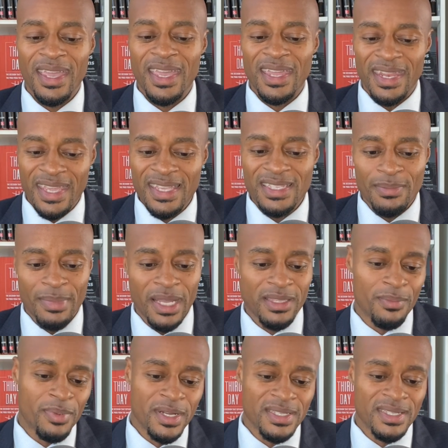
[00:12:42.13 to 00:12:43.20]
It is about
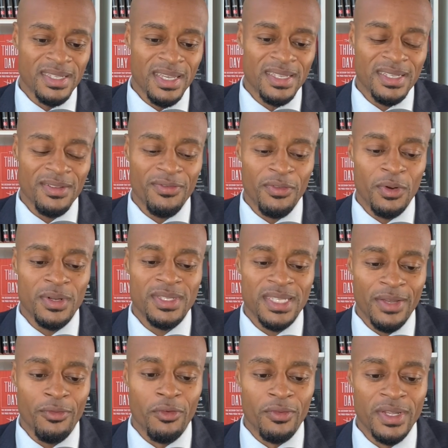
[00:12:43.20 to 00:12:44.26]
the presentation for
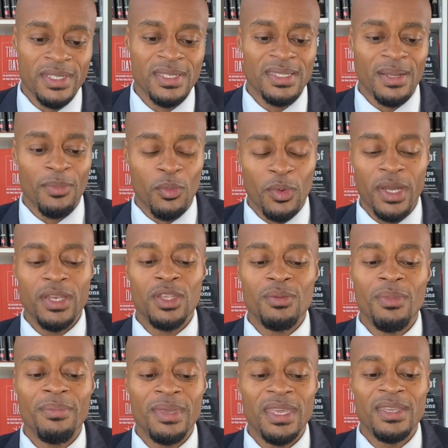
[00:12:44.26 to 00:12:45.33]
several reasons. Number one,
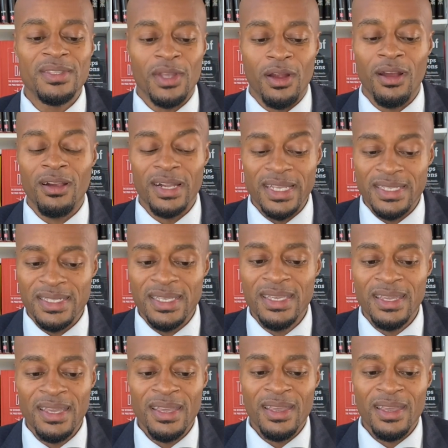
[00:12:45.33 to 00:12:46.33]
human beings are lazy.